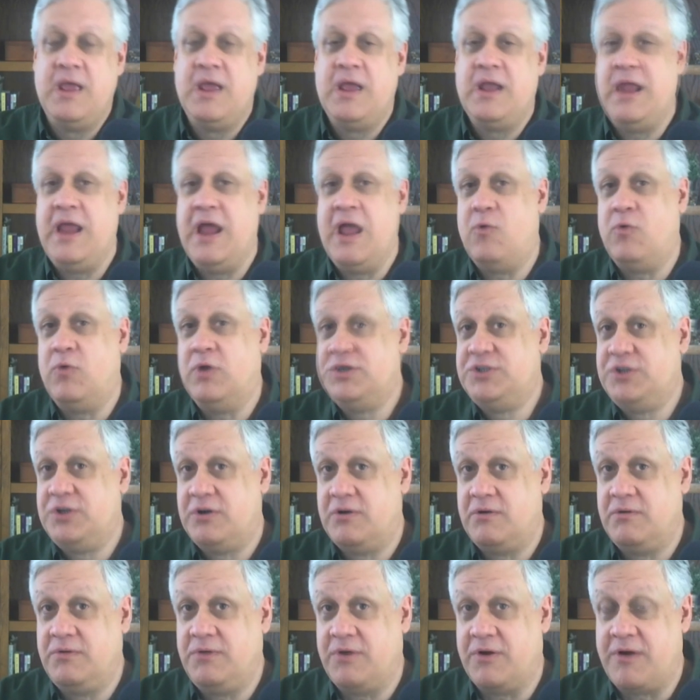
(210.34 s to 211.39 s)
Now, once
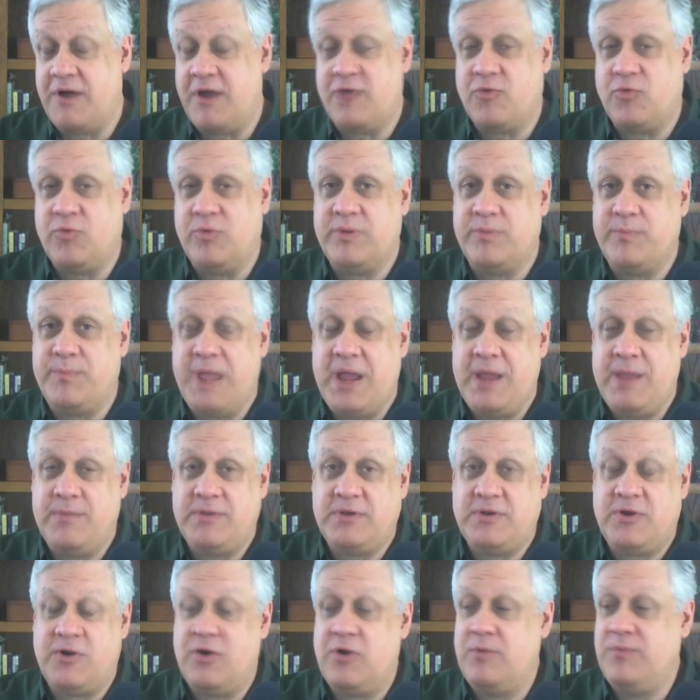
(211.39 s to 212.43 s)
you're comfortable with the
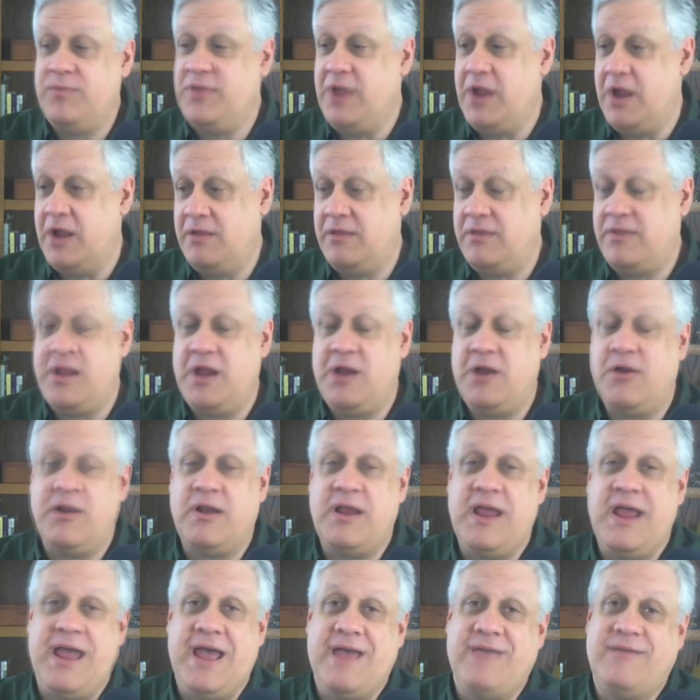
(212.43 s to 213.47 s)
payment terms, the other thing you're
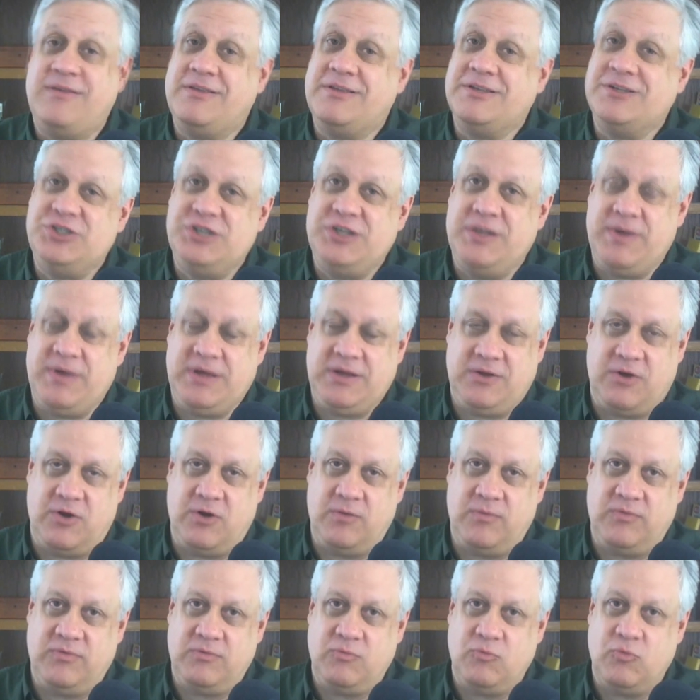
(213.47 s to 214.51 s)
going to have is the shipping
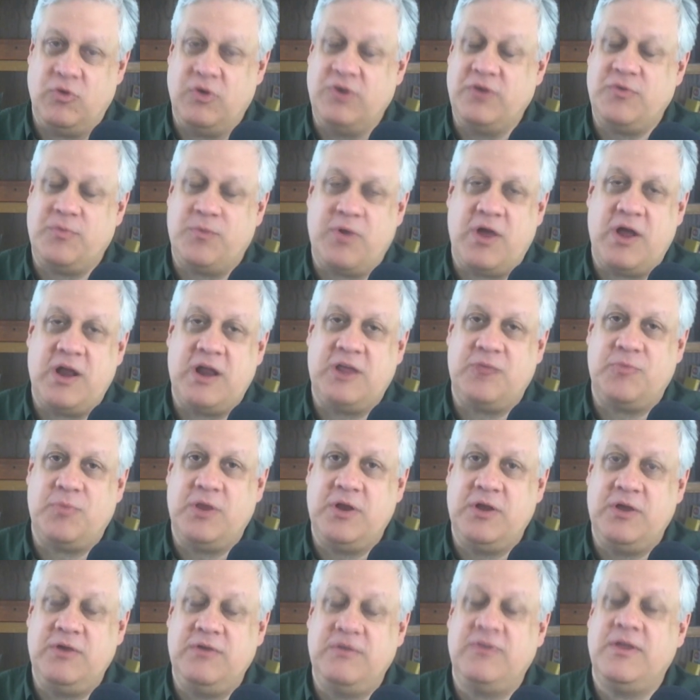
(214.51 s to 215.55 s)
terms. Once your product's
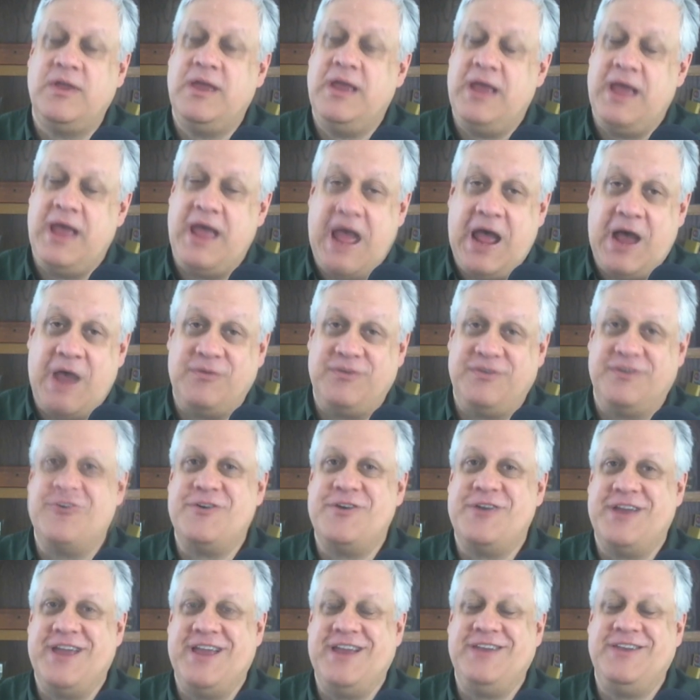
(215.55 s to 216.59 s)
produced, how is it
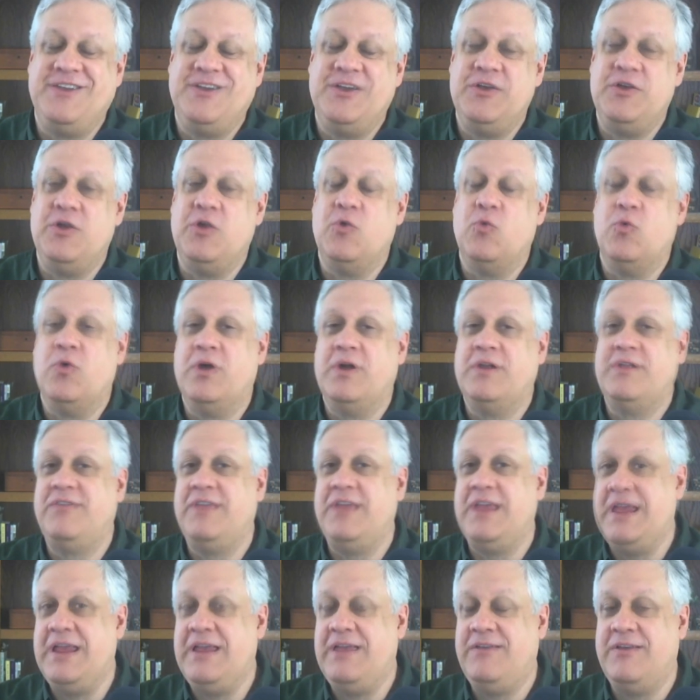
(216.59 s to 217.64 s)
going to get to you? What's the
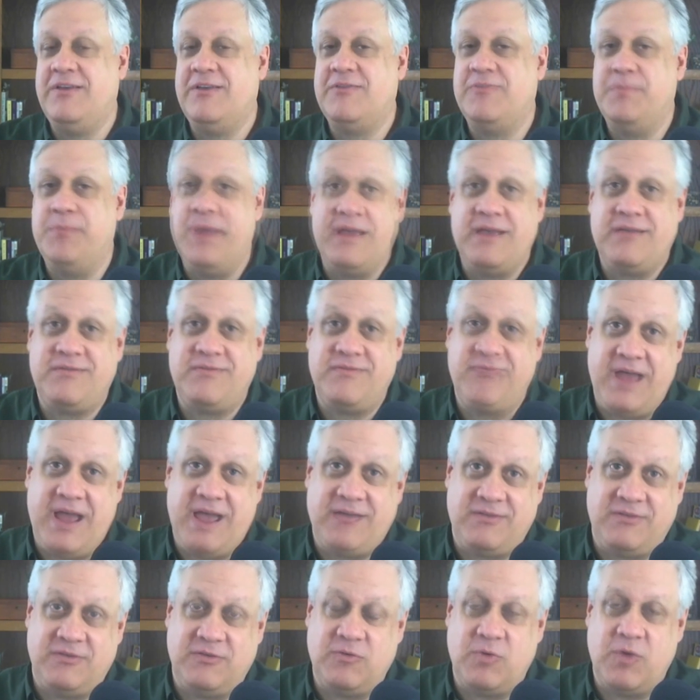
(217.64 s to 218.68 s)
easiest, best,
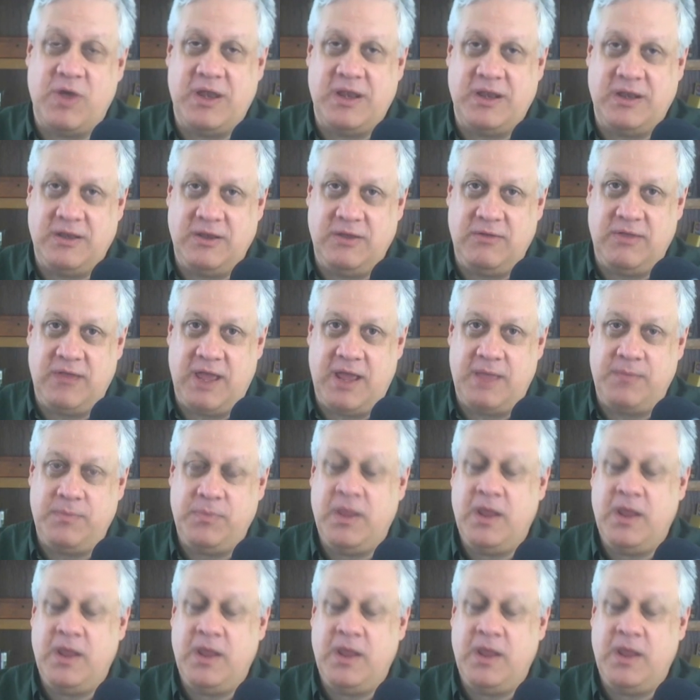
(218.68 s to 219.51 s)
fastest way to do that?